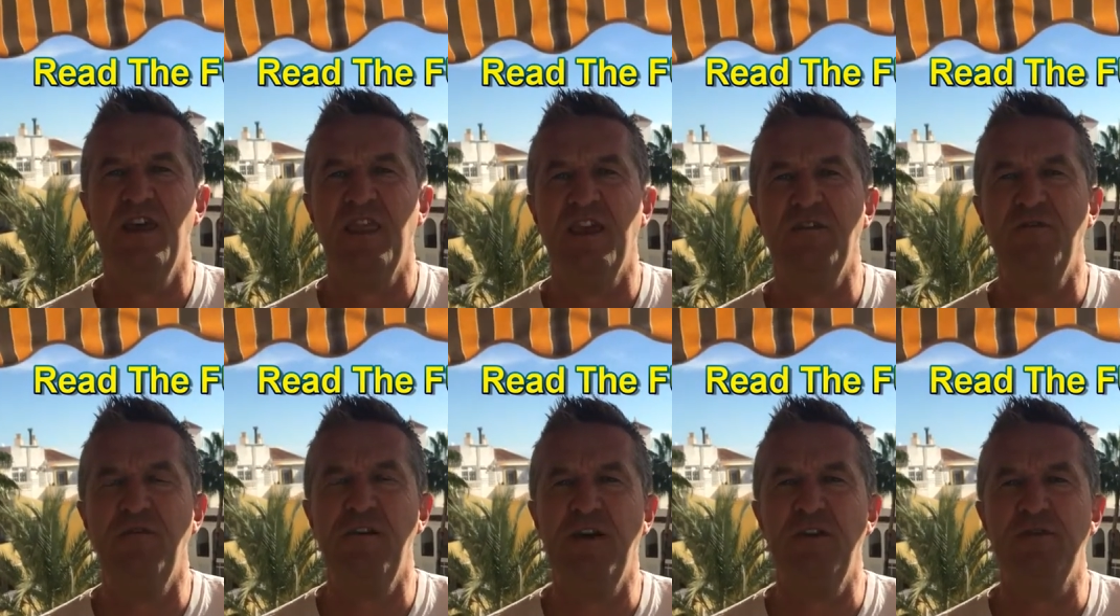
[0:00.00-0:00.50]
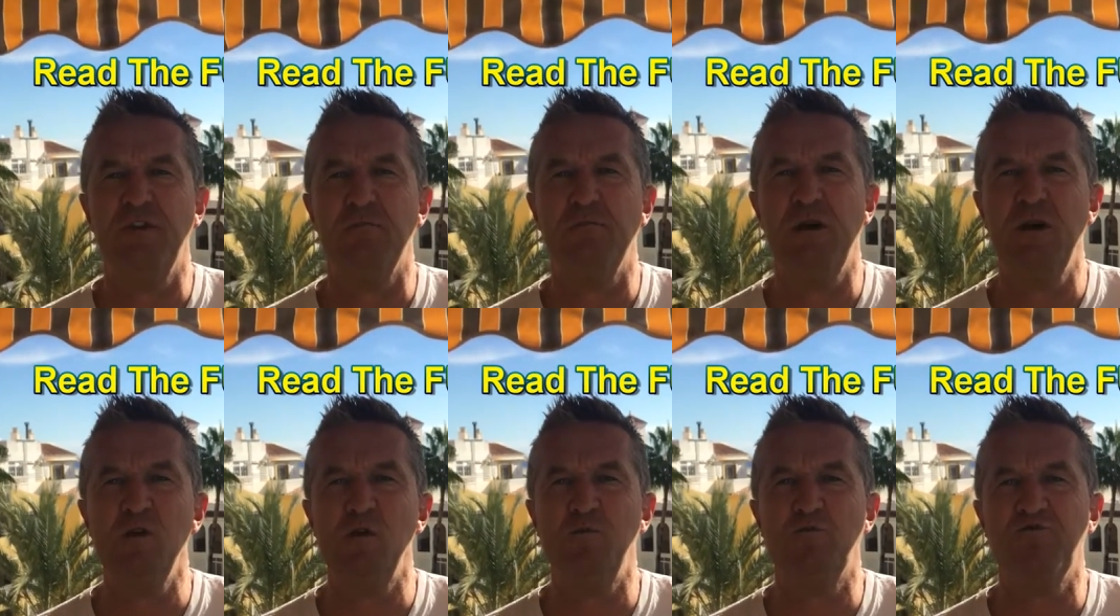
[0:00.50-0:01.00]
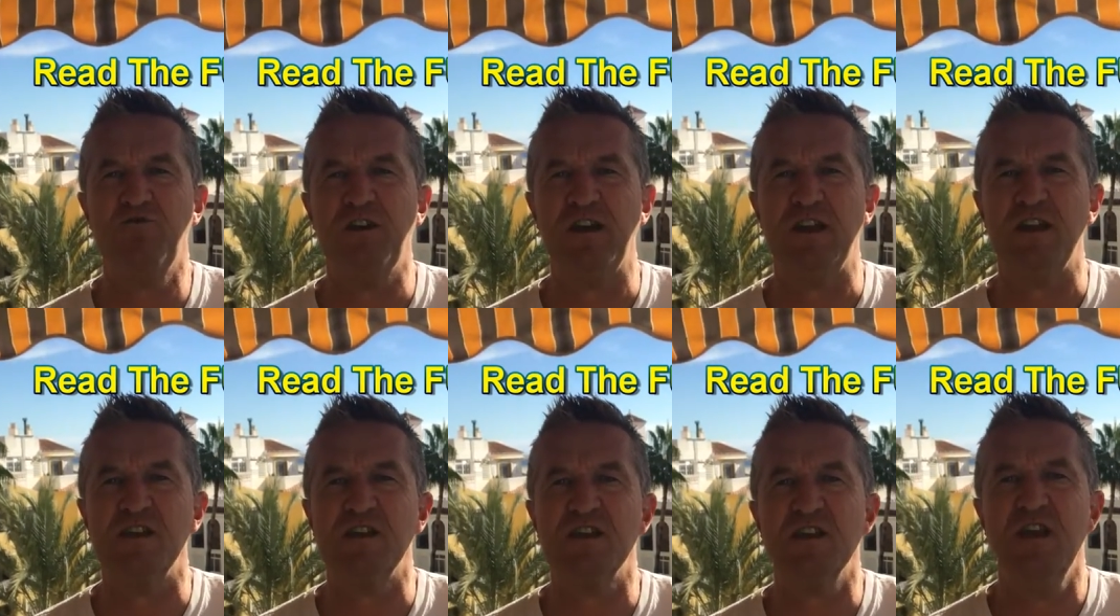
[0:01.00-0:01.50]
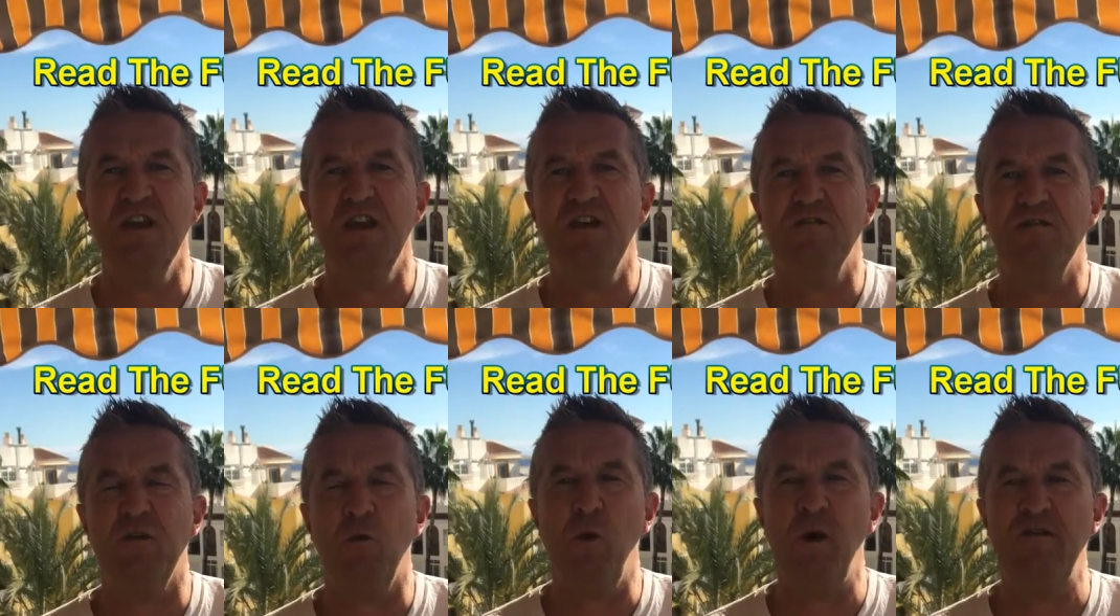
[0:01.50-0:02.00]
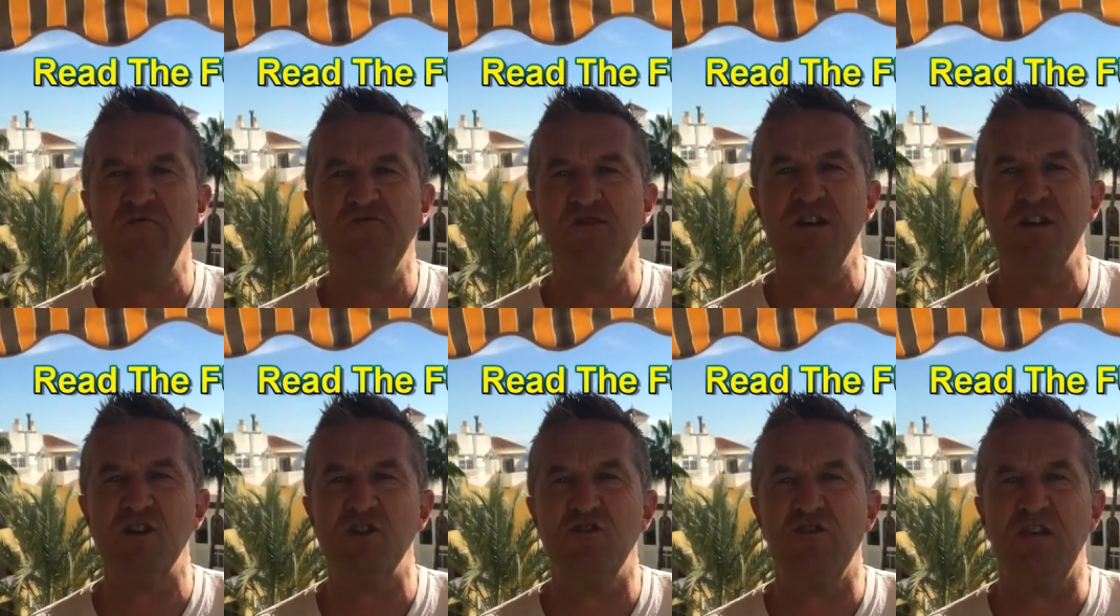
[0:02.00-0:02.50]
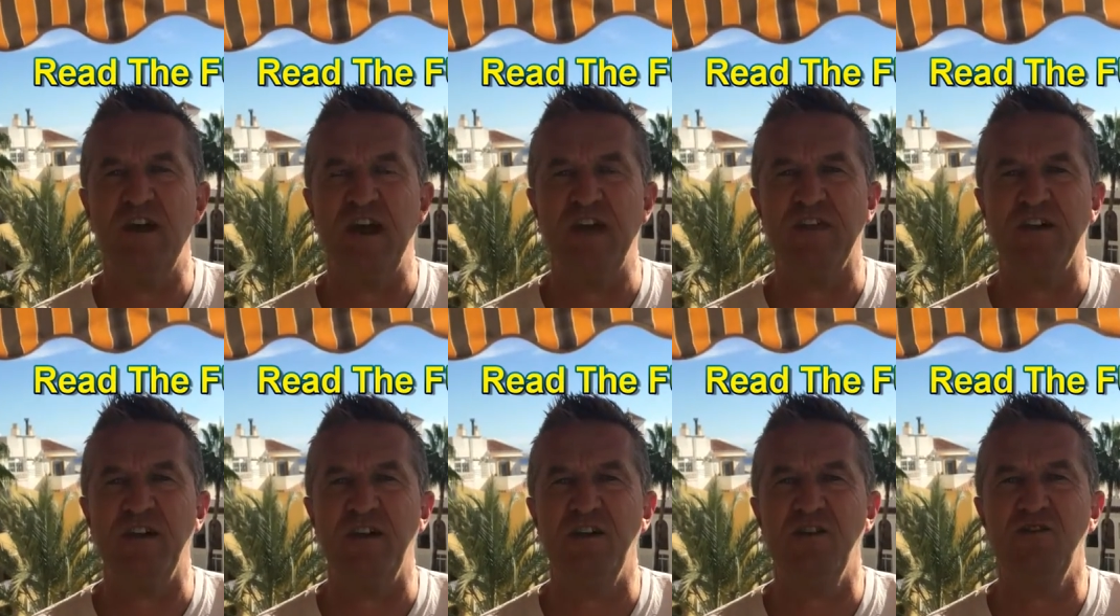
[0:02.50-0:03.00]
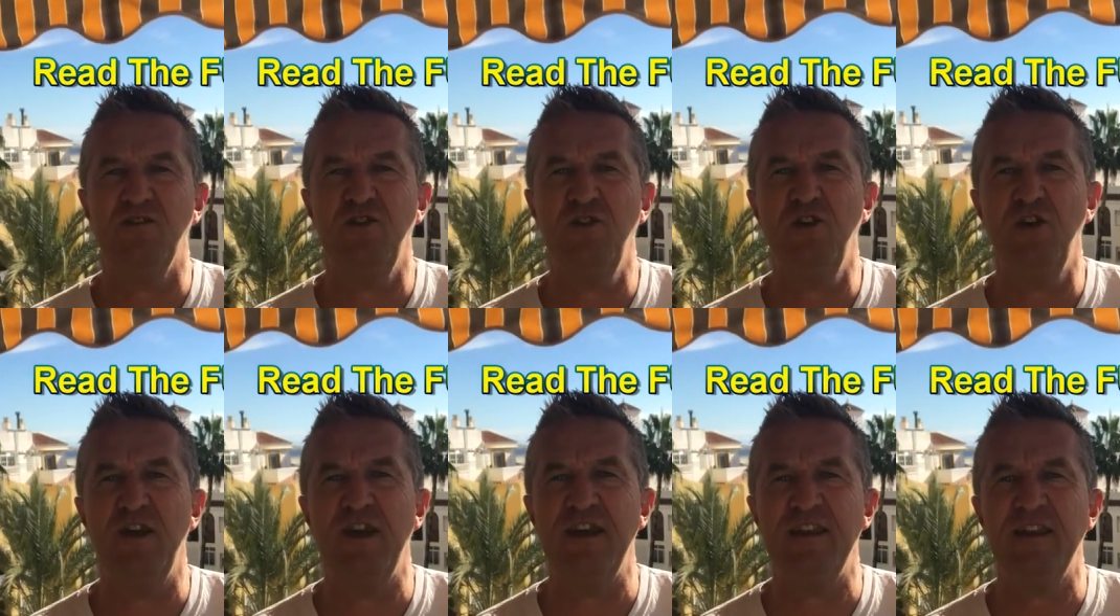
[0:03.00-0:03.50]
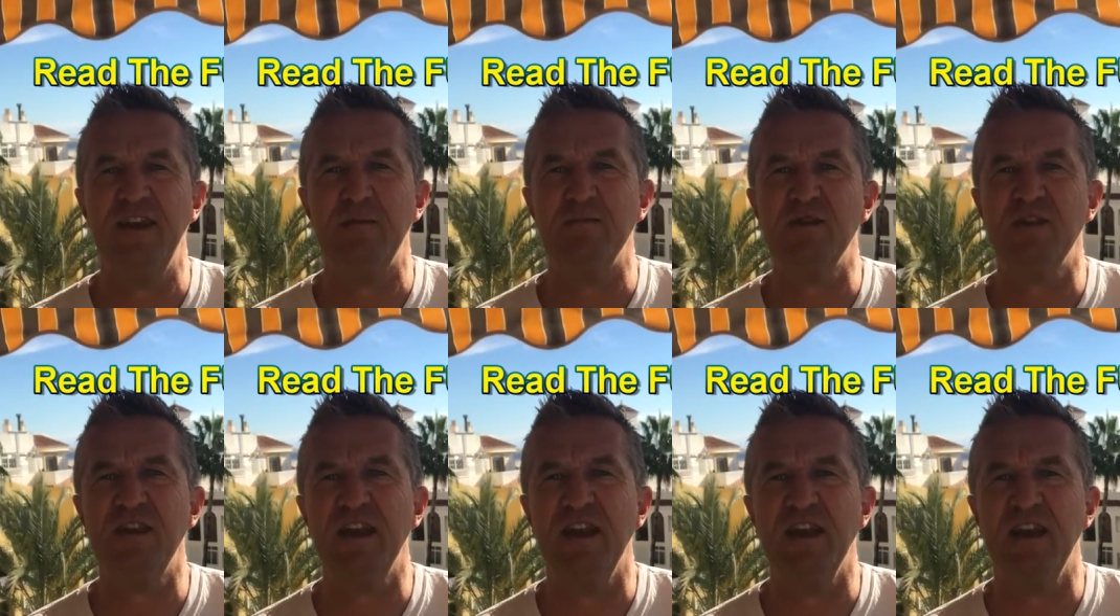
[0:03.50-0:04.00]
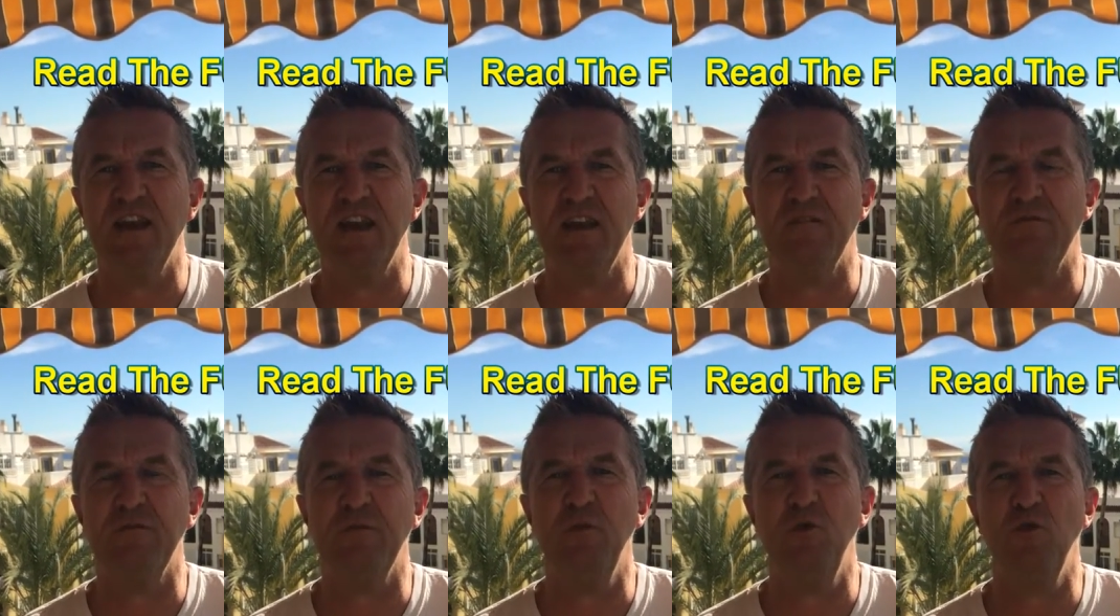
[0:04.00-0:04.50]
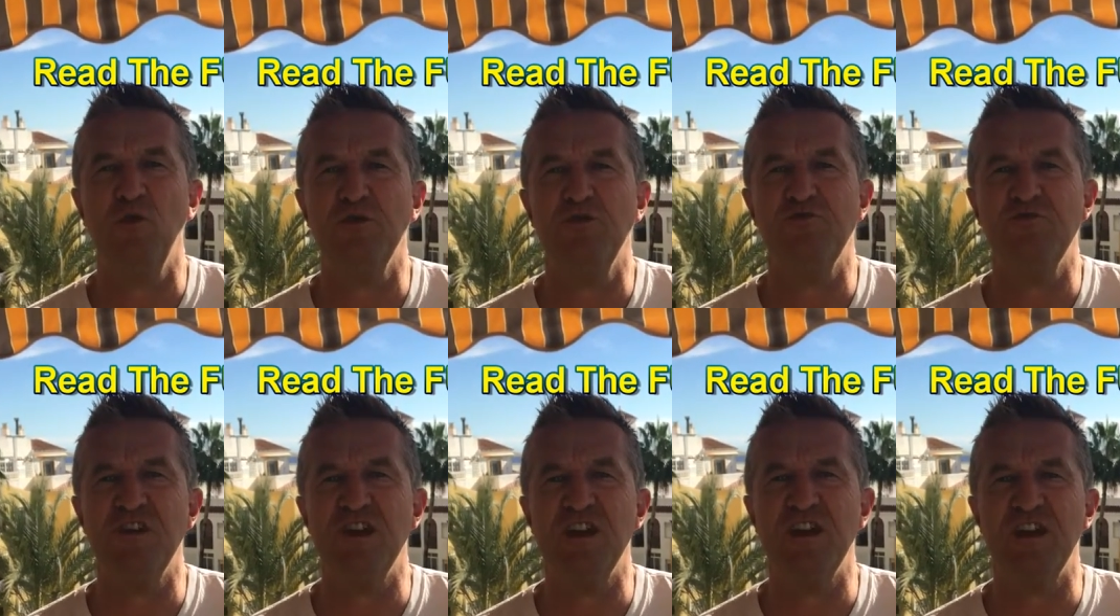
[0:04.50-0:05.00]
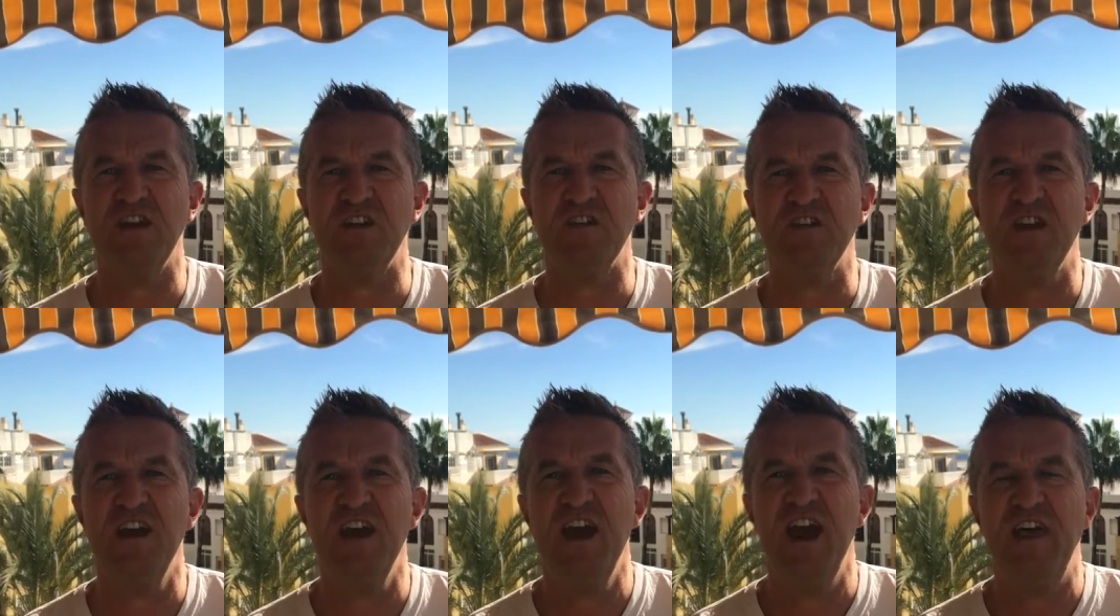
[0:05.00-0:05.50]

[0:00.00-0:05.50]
They found that most Brits, for one reason or another, do not end up staying here for more than 3 years.